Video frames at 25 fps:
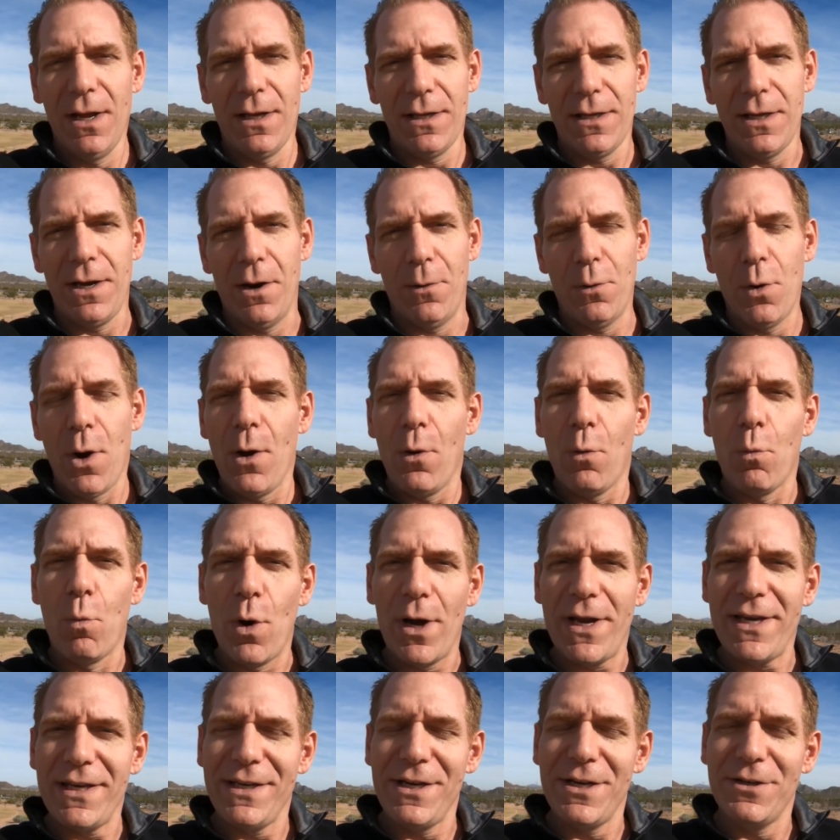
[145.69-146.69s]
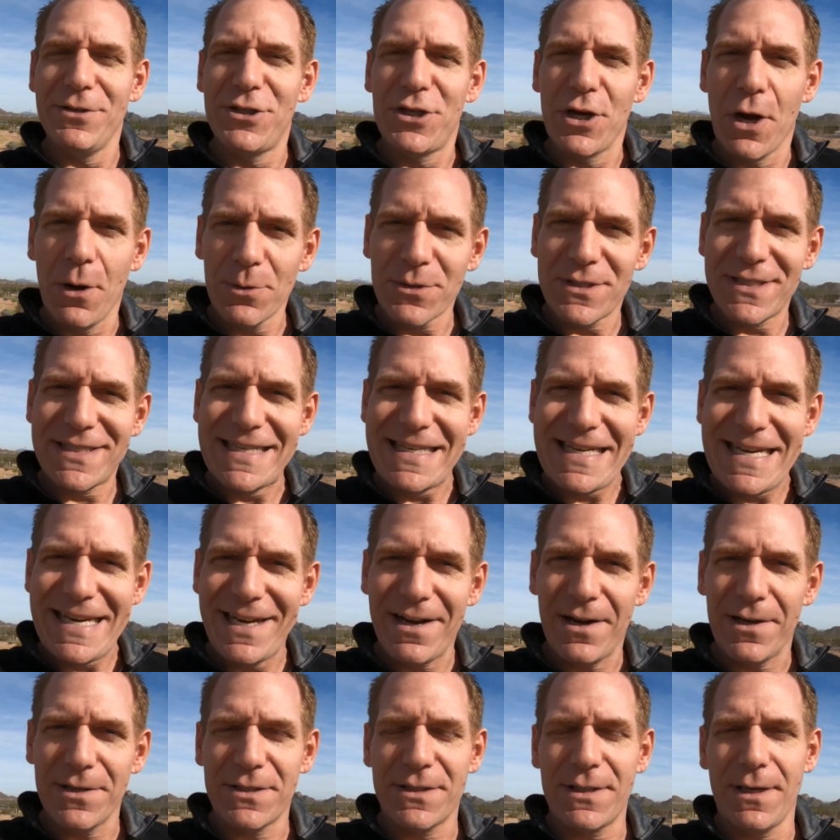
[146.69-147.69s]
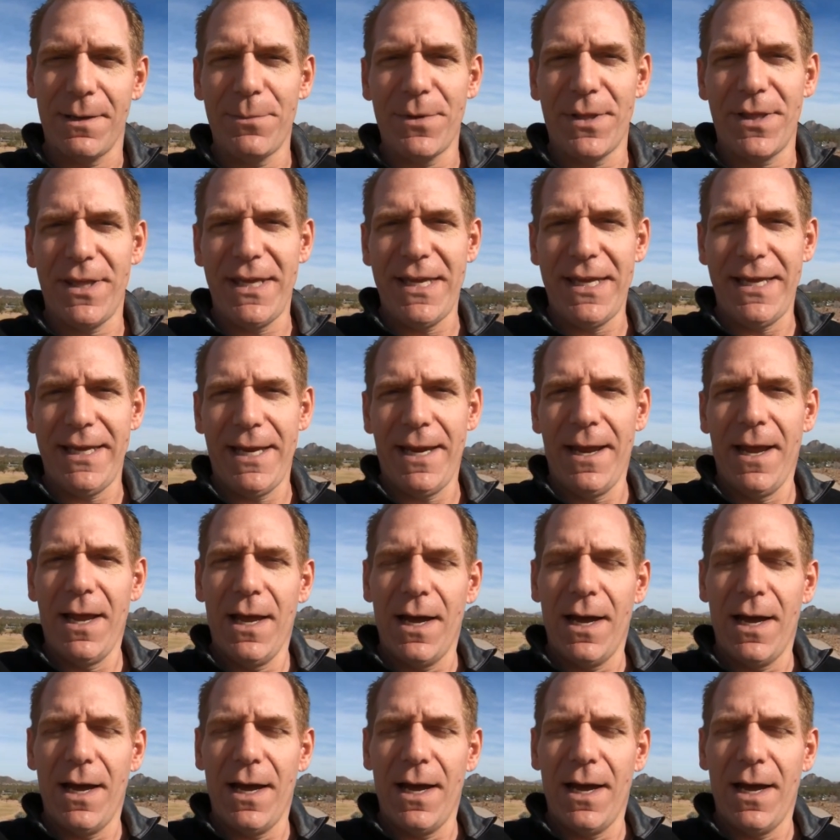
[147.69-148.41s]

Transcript: you know what you don't see on some of the